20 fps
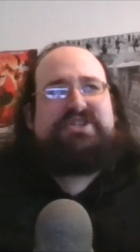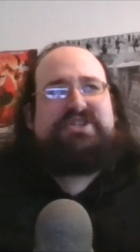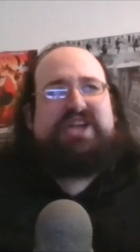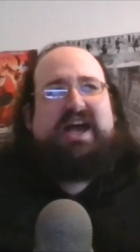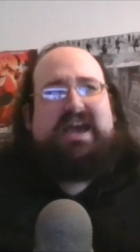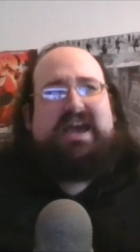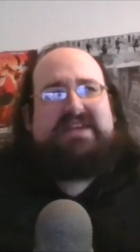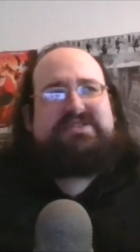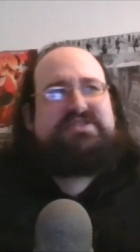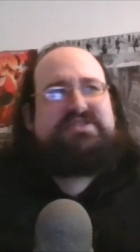
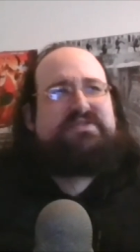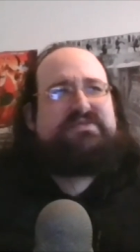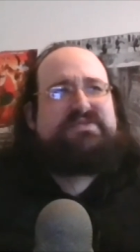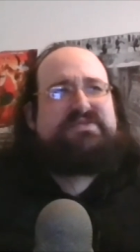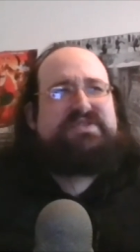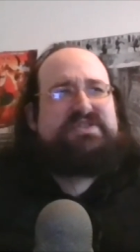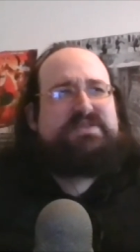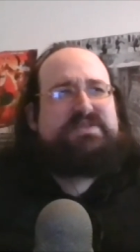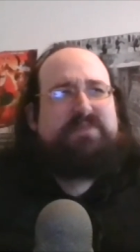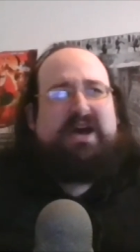iTunes
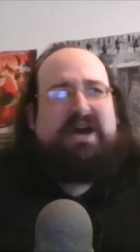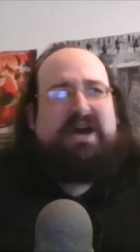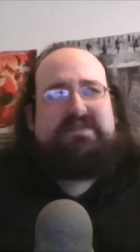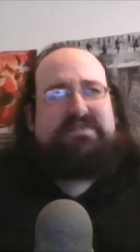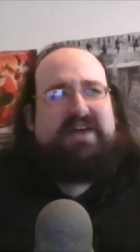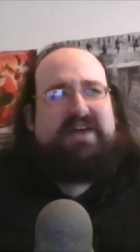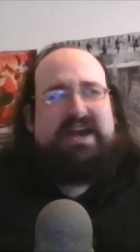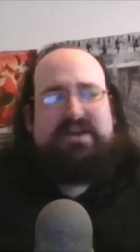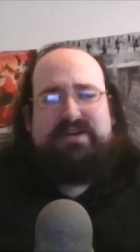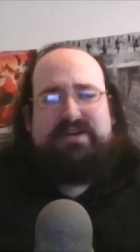or
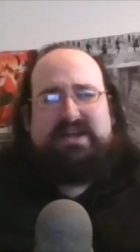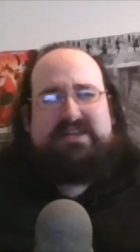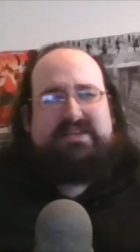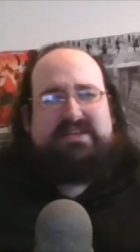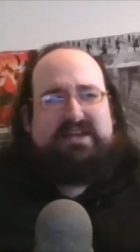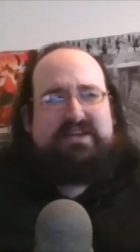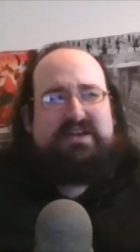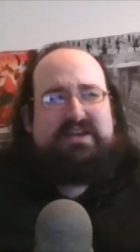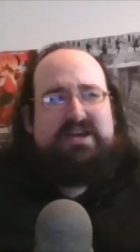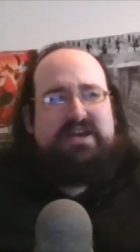Spotify or
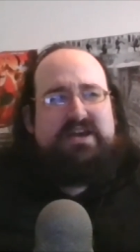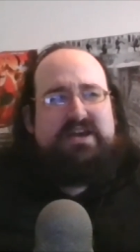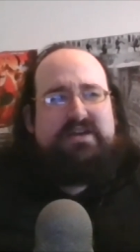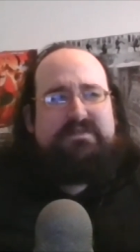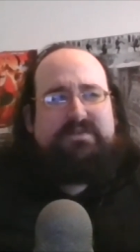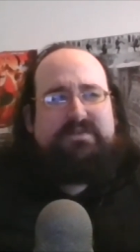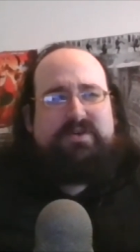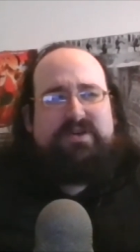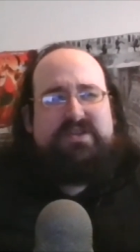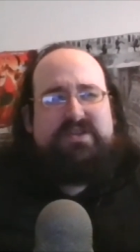anything
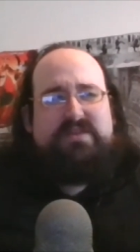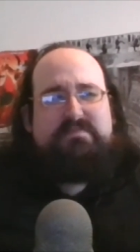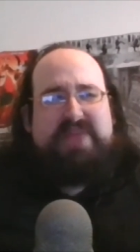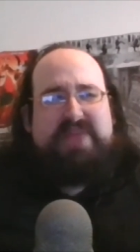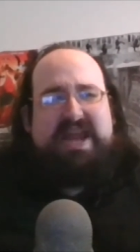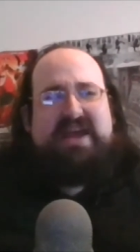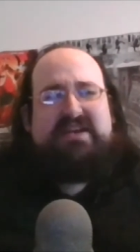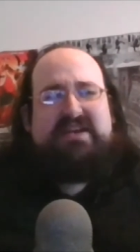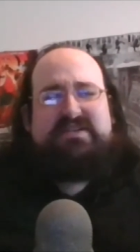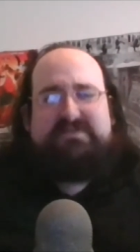for the
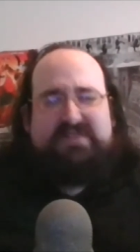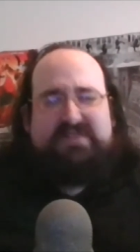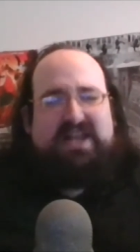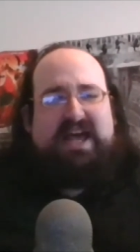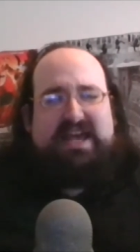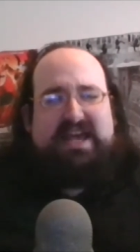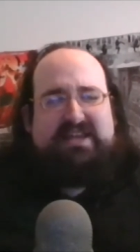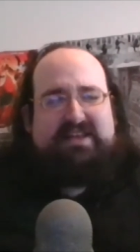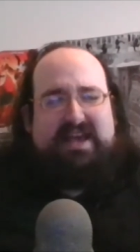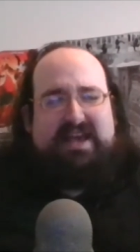band
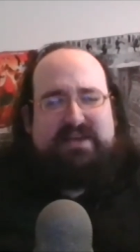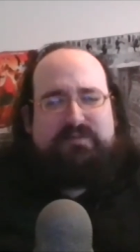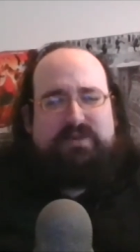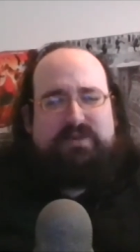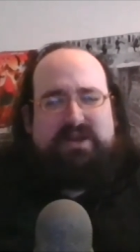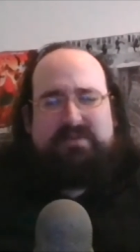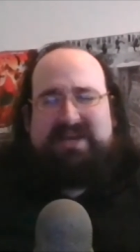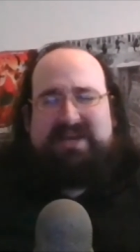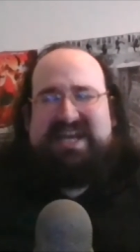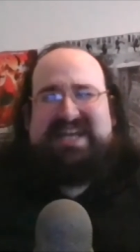Flying Like
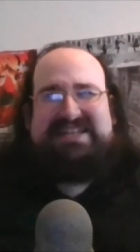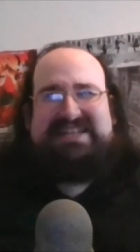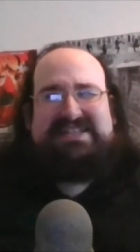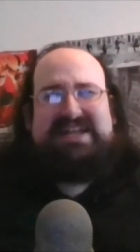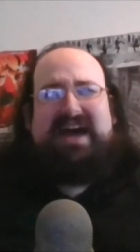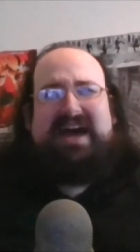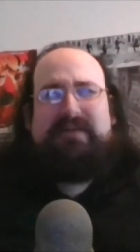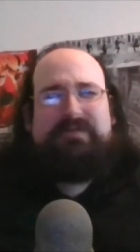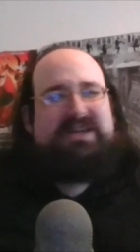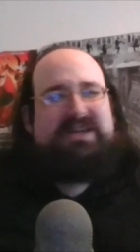Wilma, it's
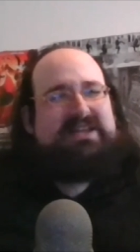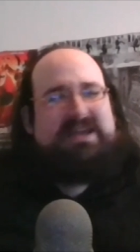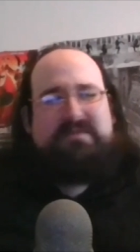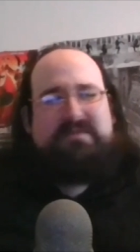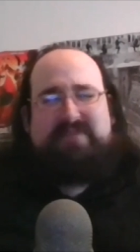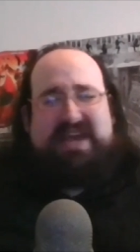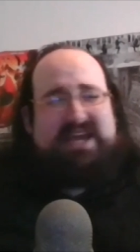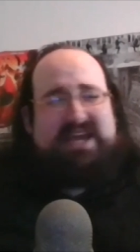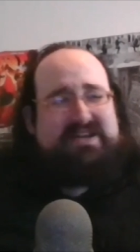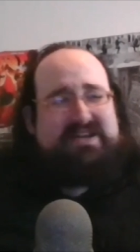not really a
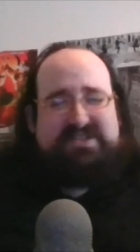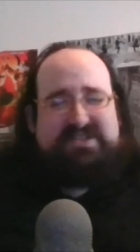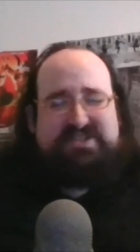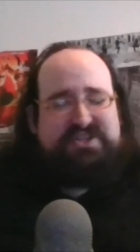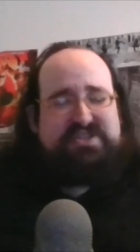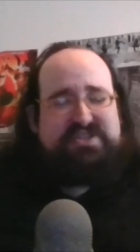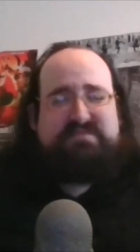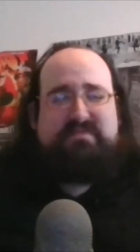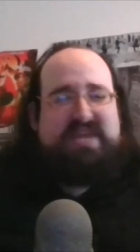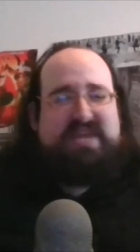band, it's
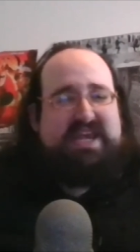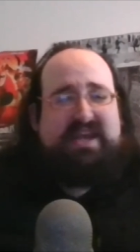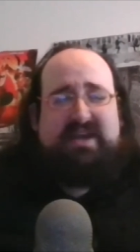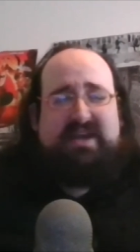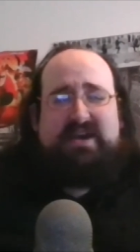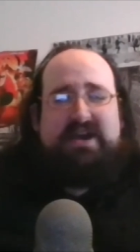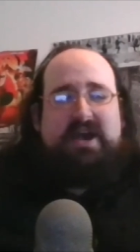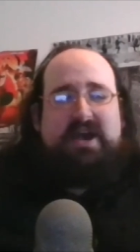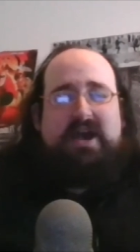just me.